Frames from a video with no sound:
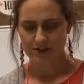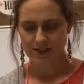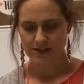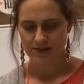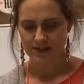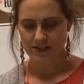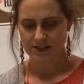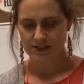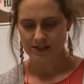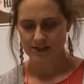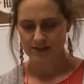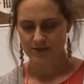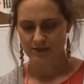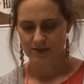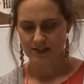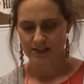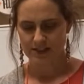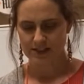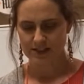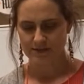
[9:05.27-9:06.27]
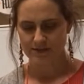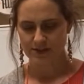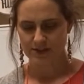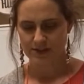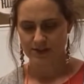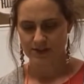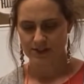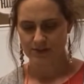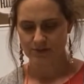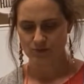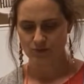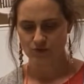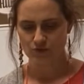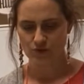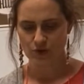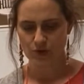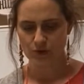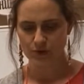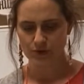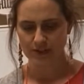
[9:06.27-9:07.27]
I think this will be easy for you to see. I'm
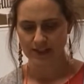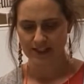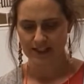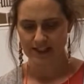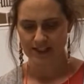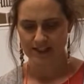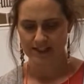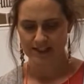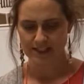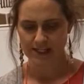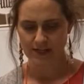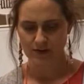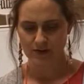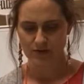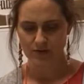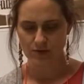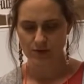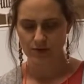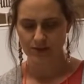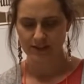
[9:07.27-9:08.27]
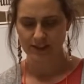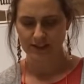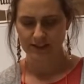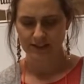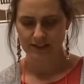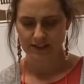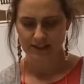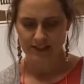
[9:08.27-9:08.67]
rolling it. You see how I rolled it?